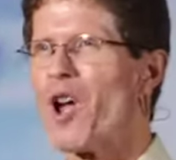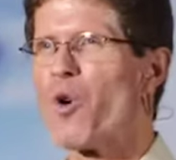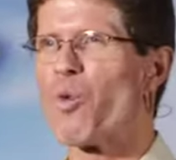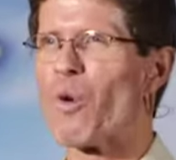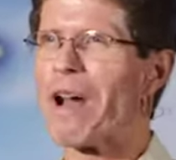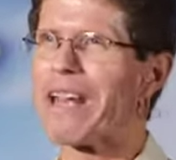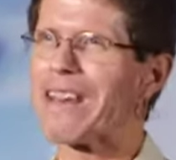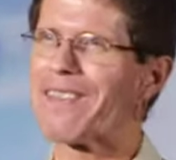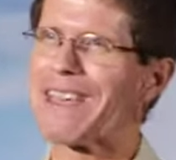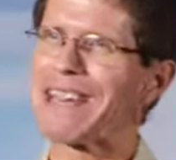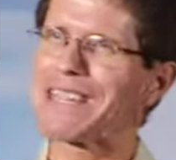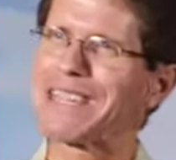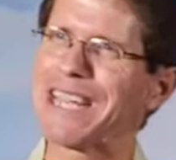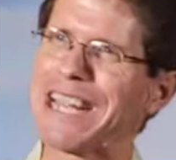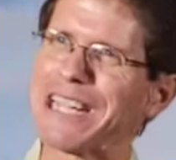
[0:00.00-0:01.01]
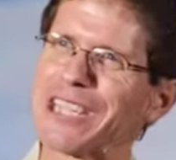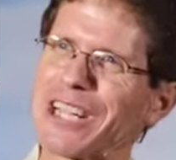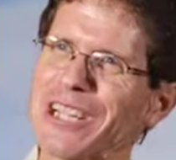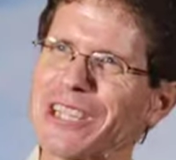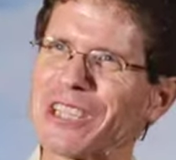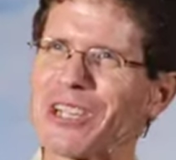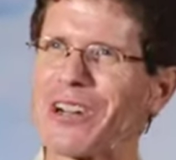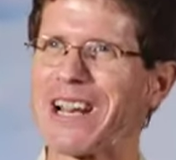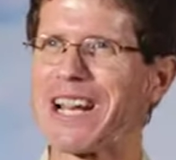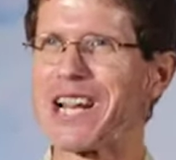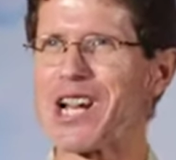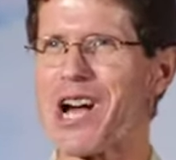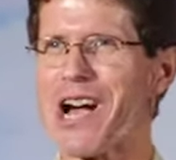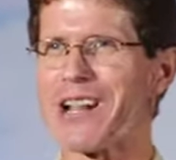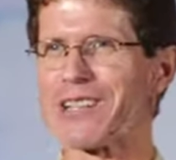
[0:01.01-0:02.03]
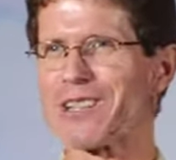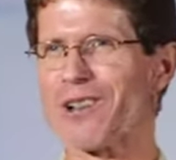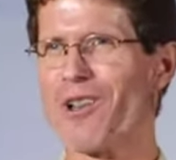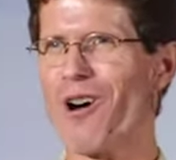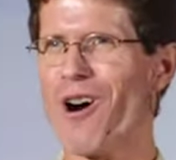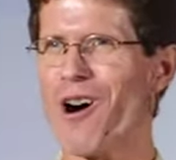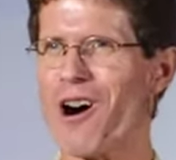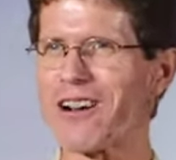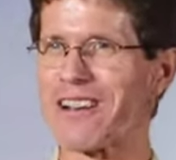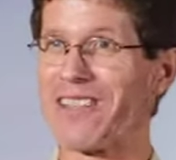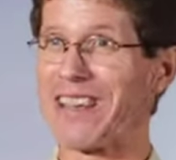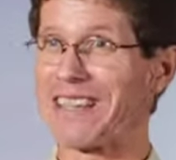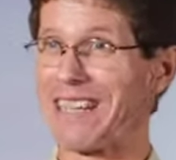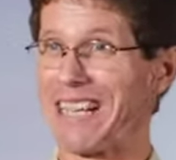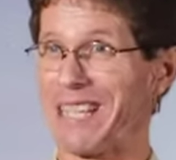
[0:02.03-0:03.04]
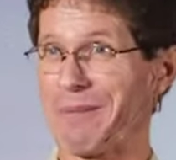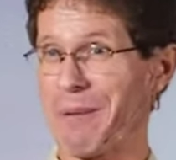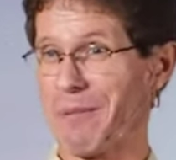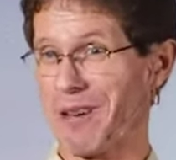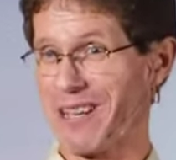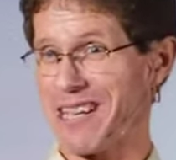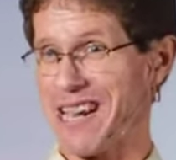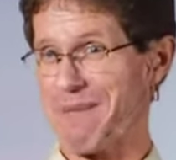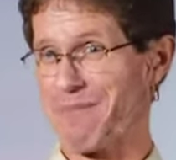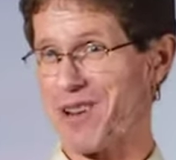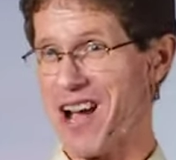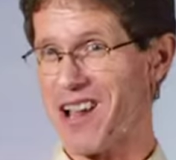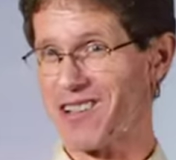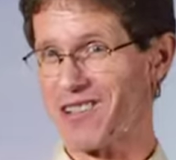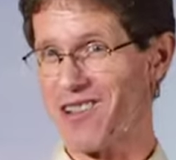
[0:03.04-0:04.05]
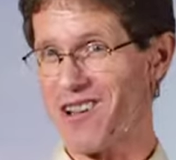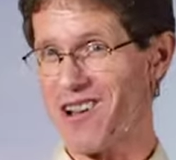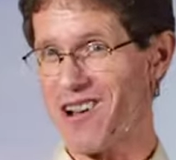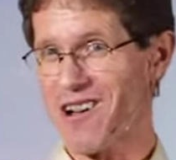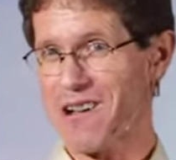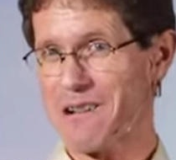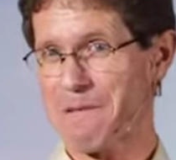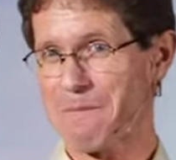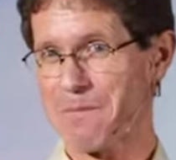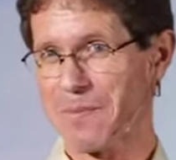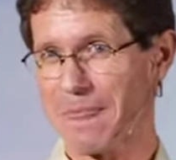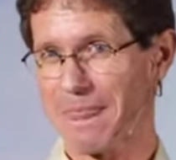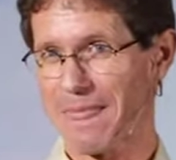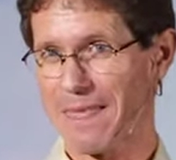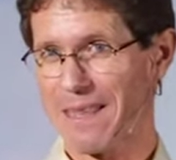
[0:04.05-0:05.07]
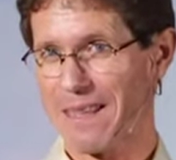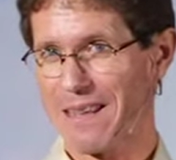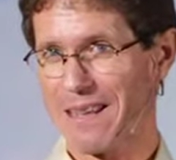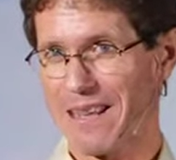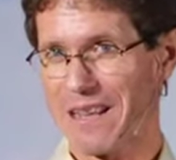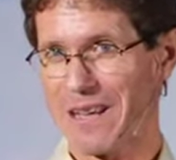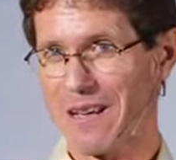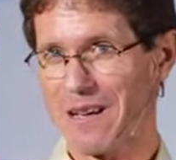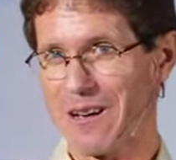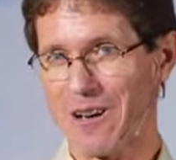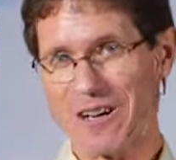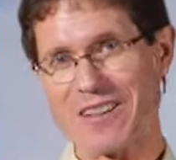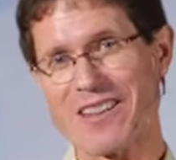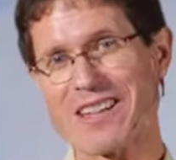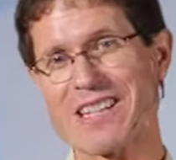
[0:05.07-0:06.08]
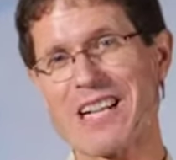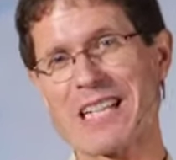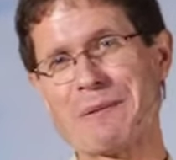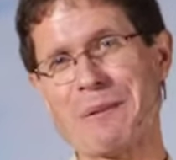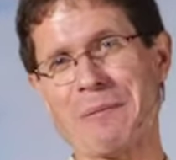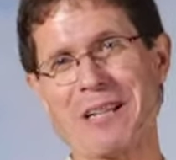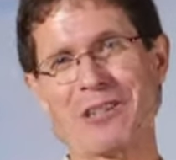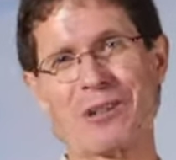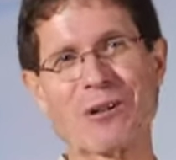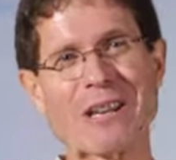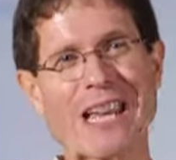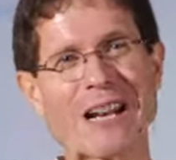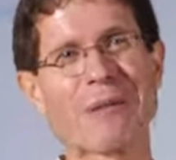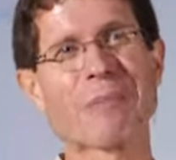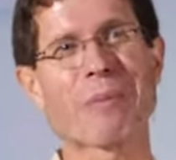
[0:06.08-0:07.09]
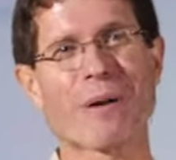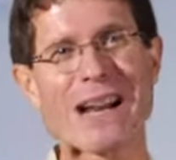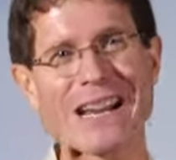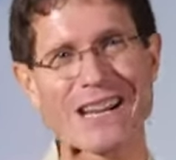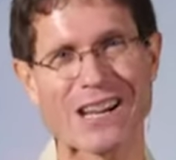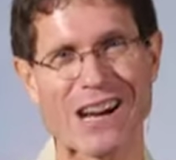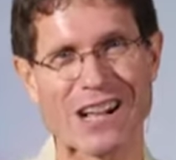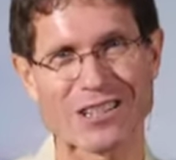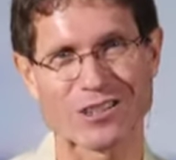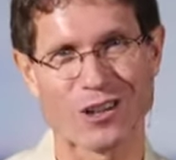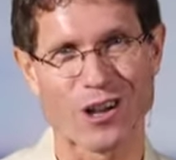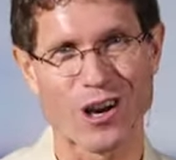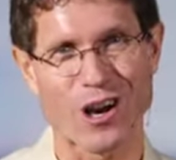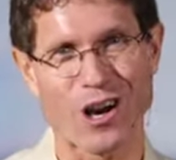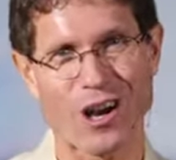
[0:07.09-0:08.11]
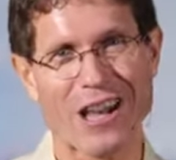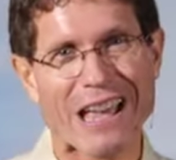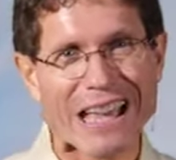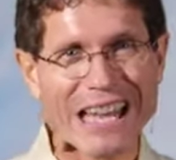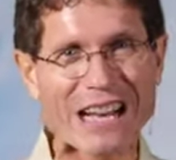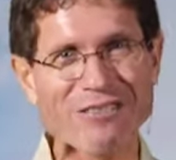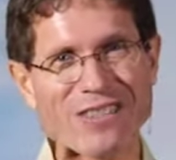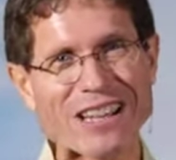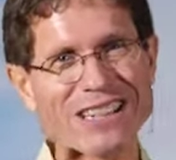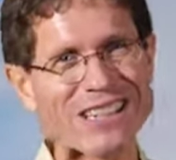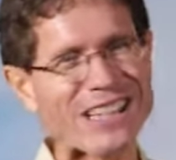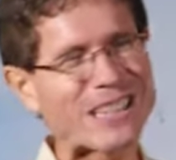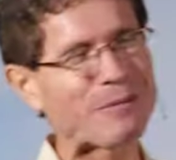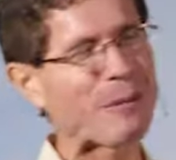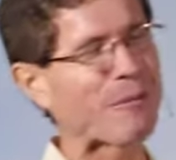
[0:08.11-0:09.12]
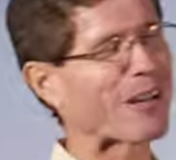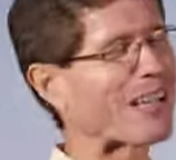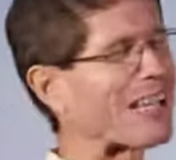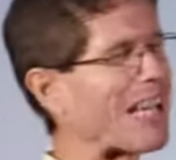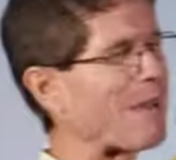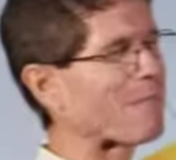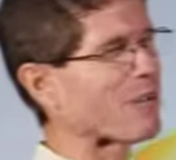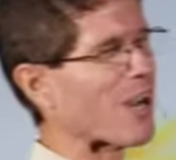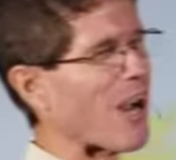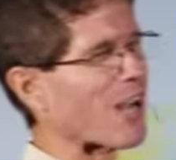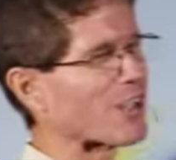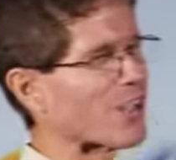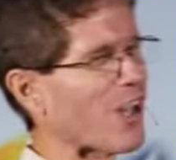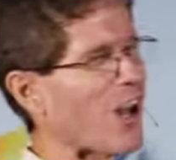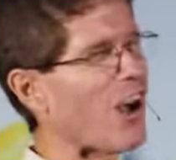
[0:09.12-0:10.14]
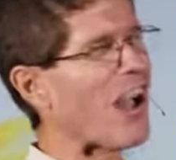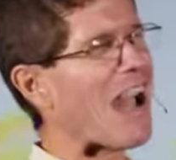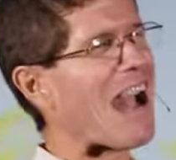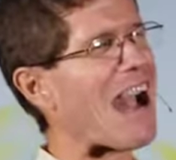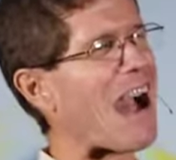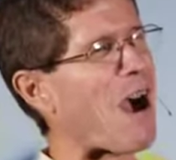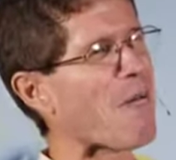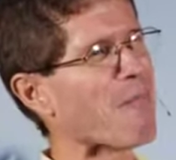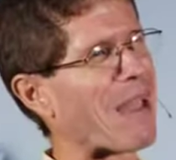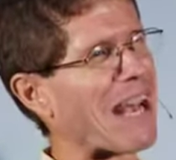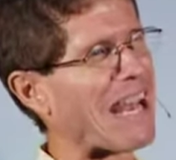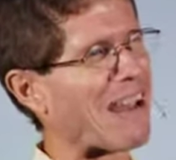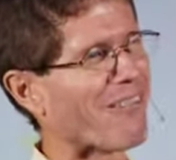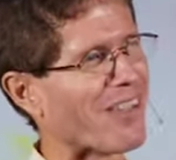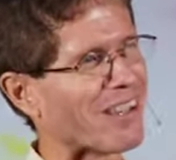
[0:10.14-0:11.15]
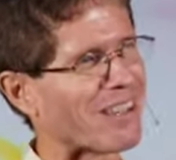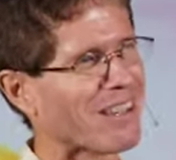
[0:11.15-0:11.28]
what do they teach concerning God's law? Do they teach people to keep God's law? Or do they teach people it's okay to break God's law? And if they teach people to keep God's law, how many of the,